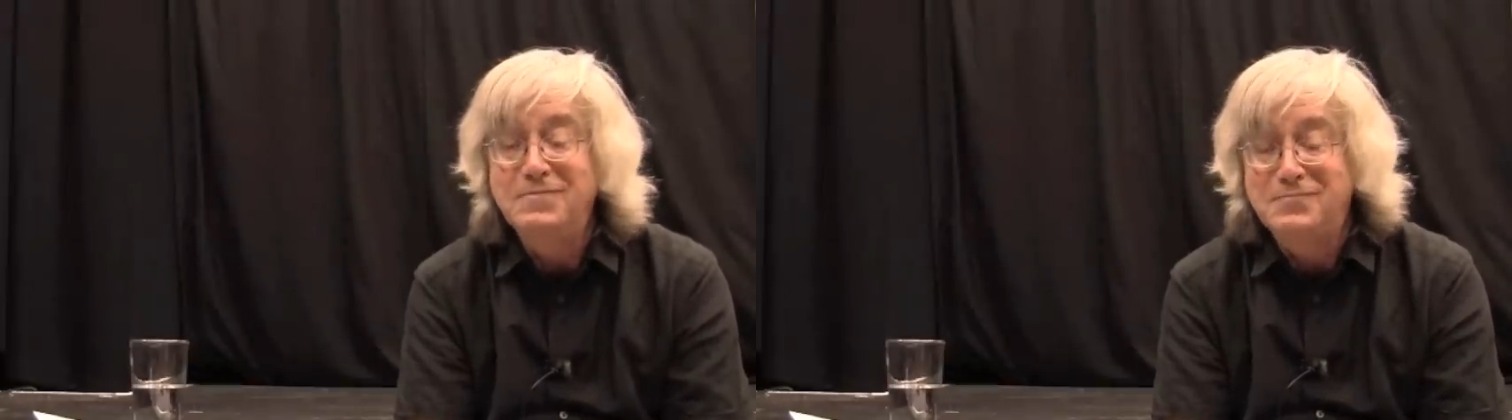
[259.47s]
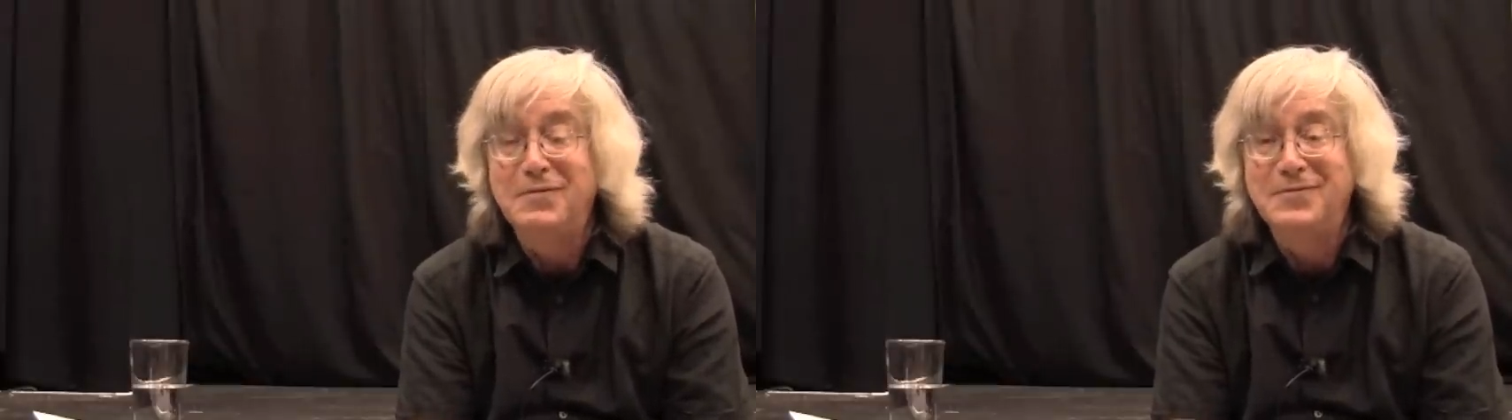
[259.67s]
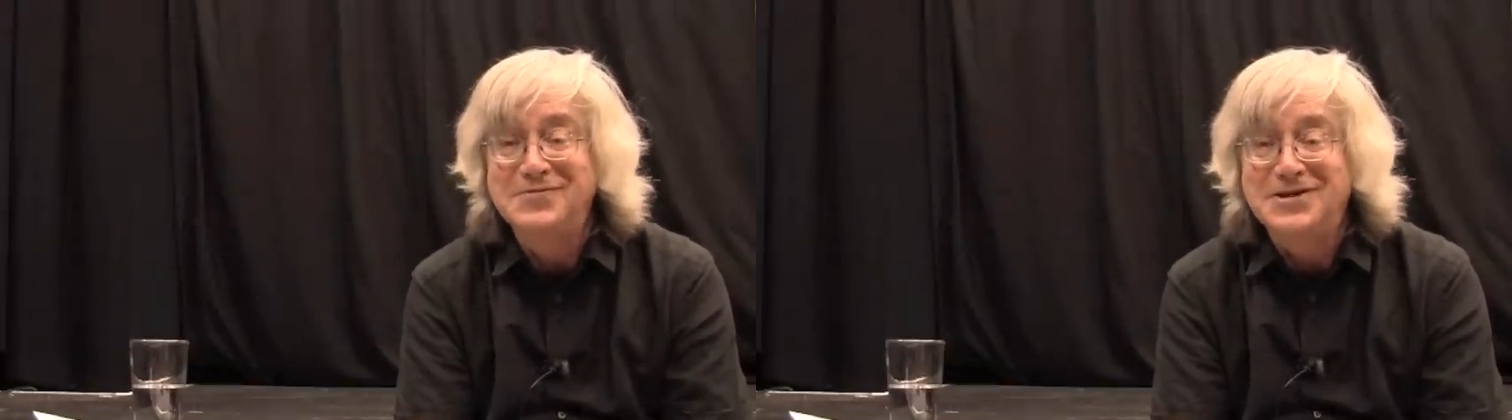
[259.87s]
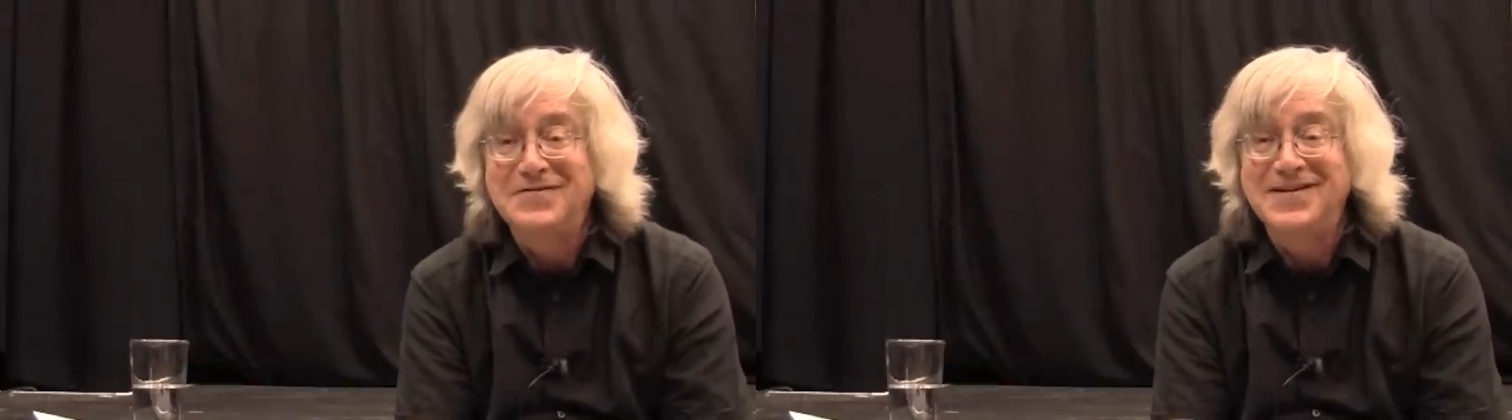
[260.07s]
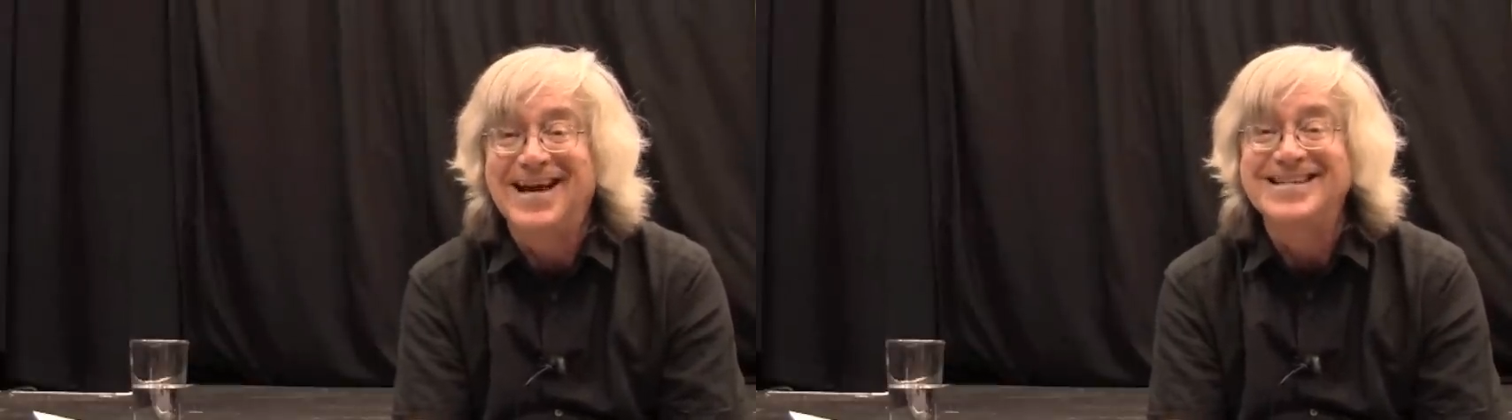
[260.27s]
with
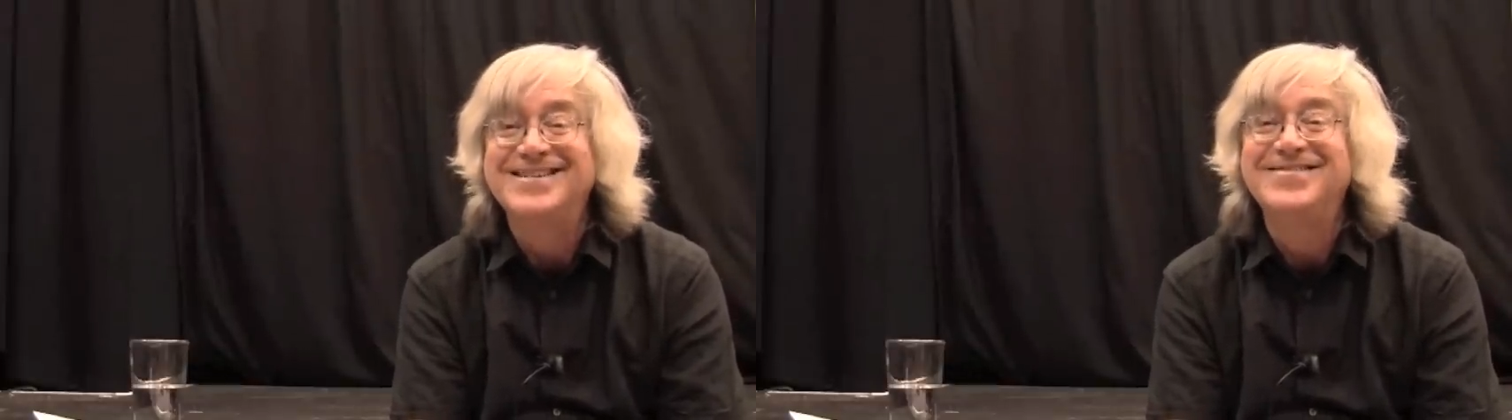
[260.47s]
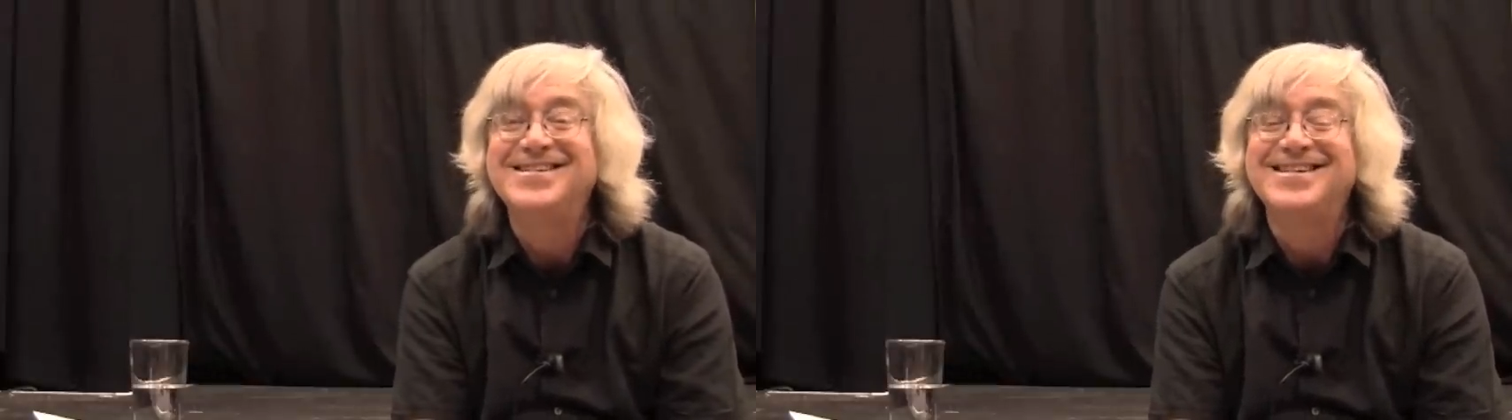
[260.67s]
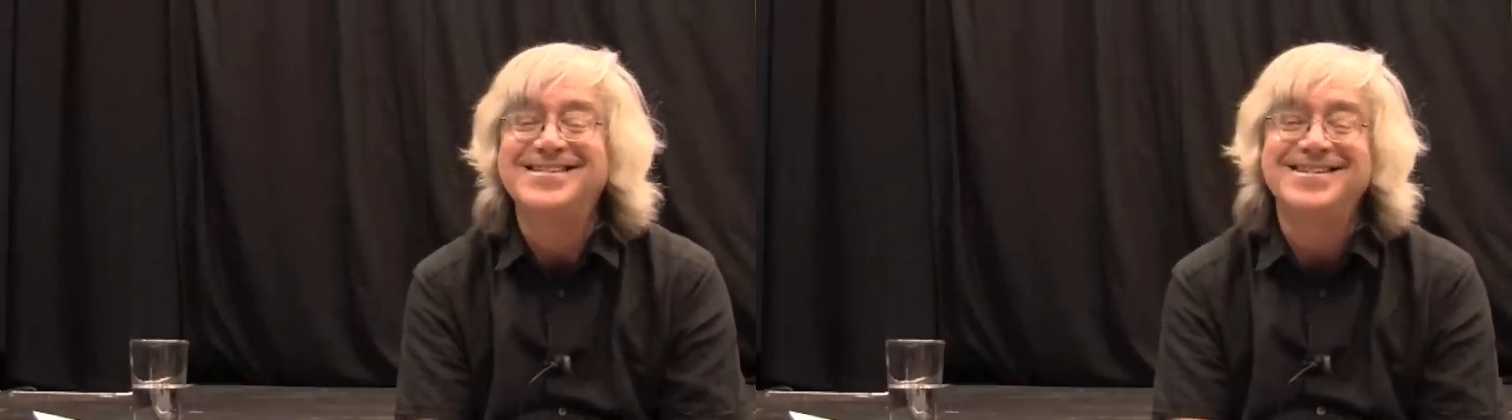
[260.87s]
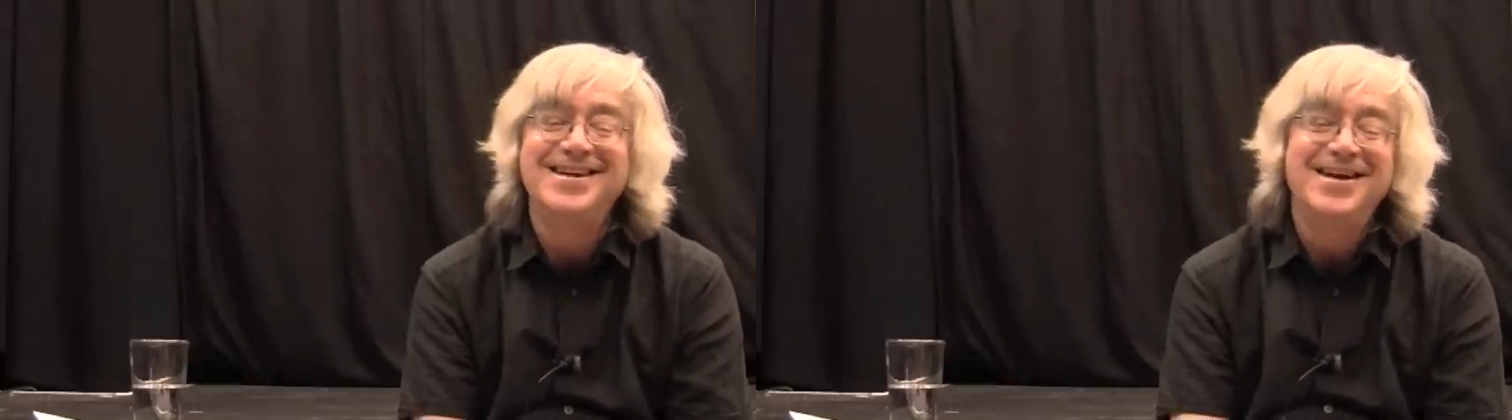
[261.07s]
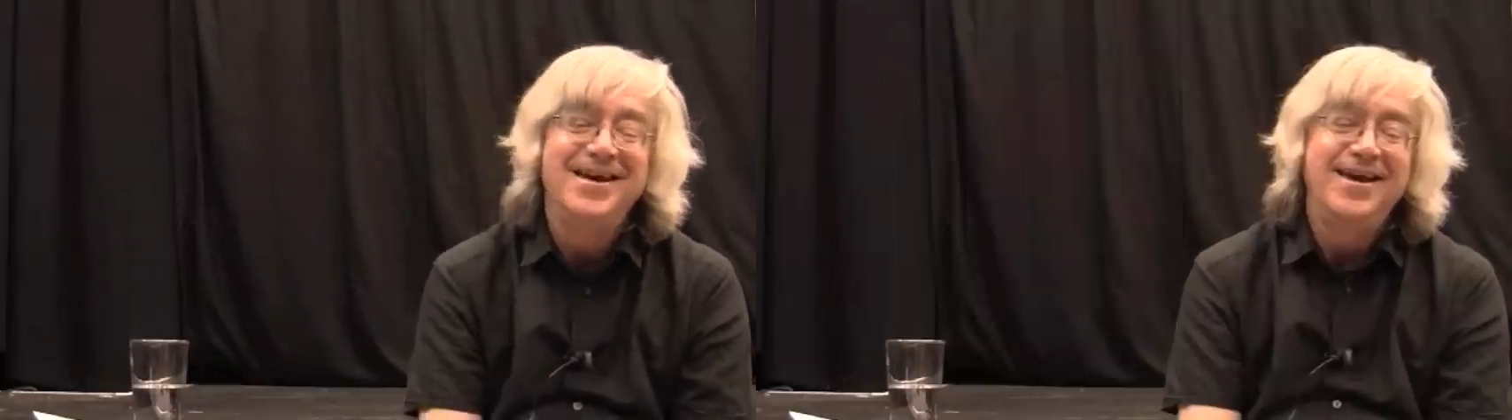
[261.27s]
problem-solving activities,
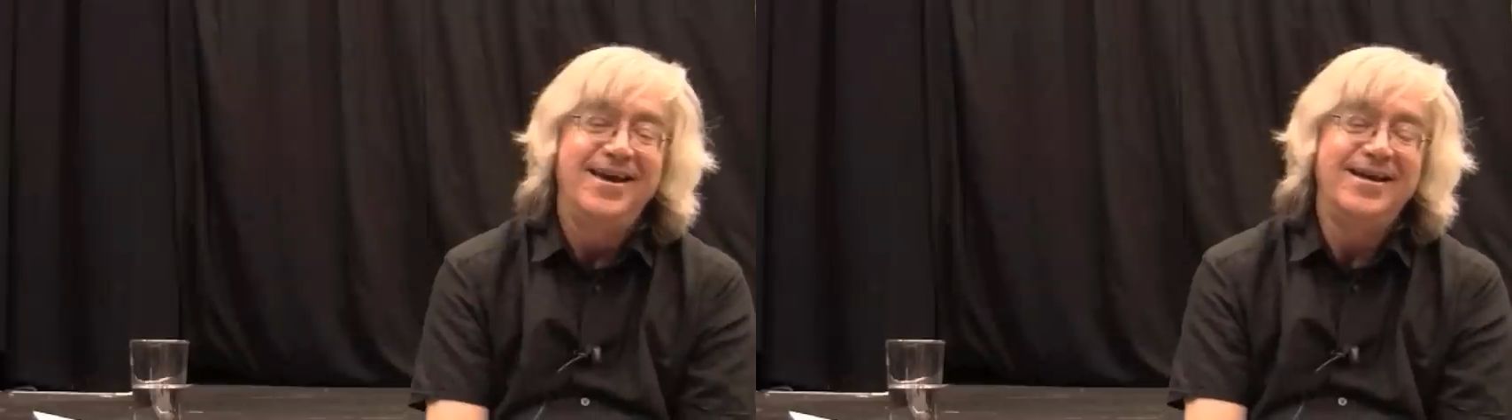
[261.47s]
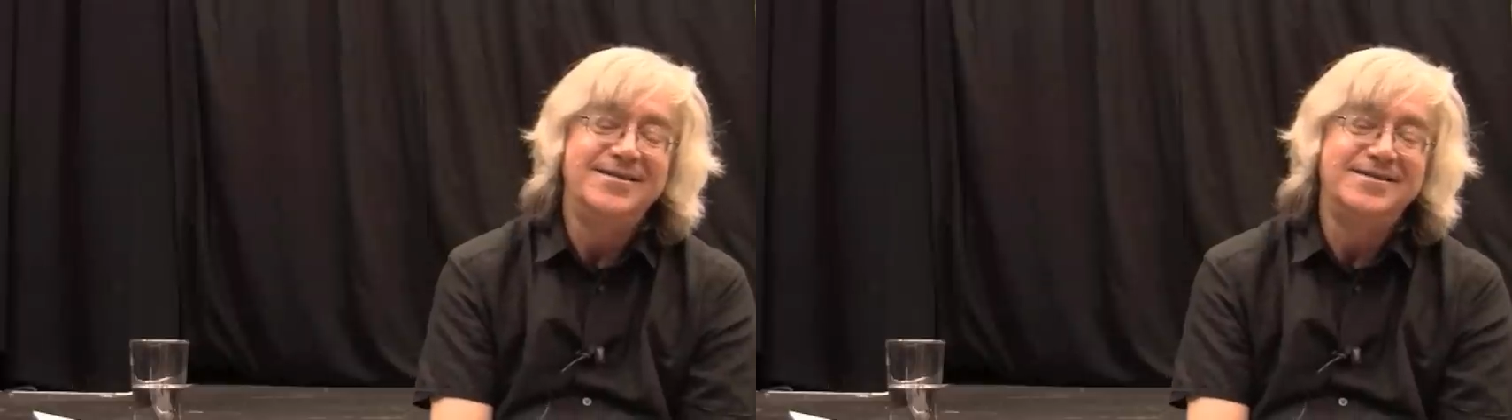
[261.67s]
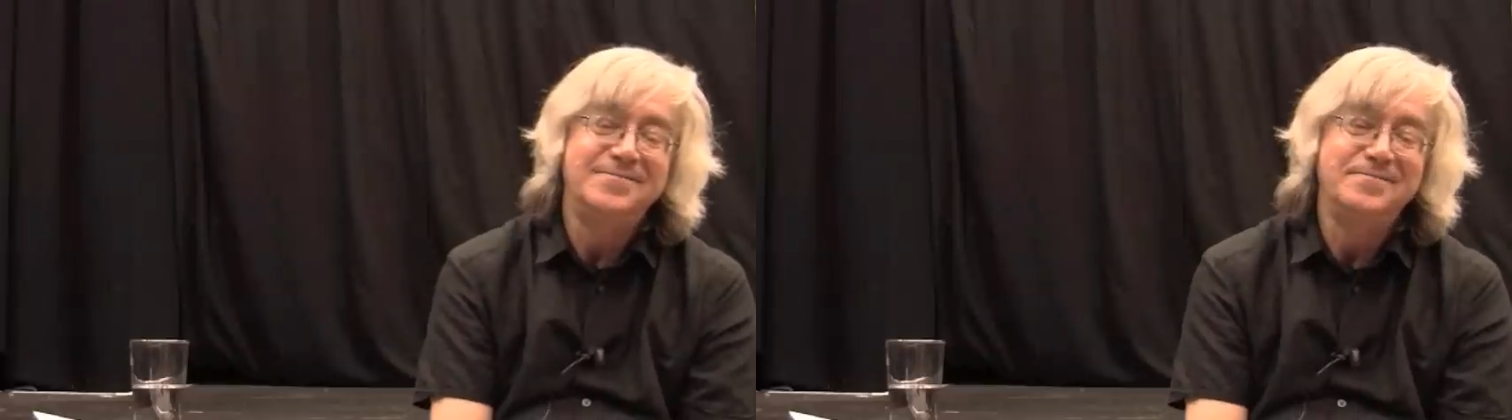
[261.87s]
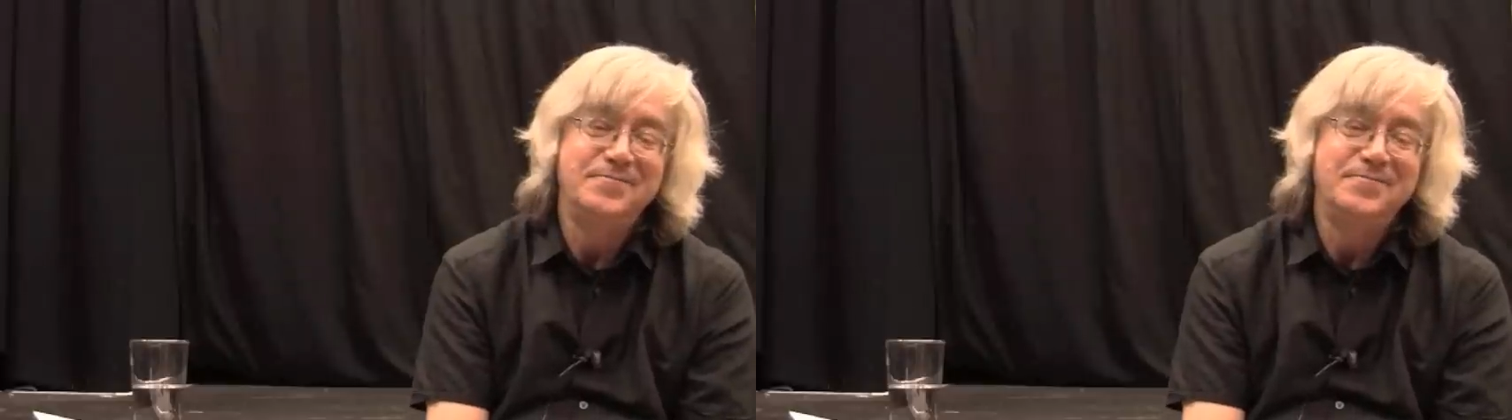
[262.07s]
is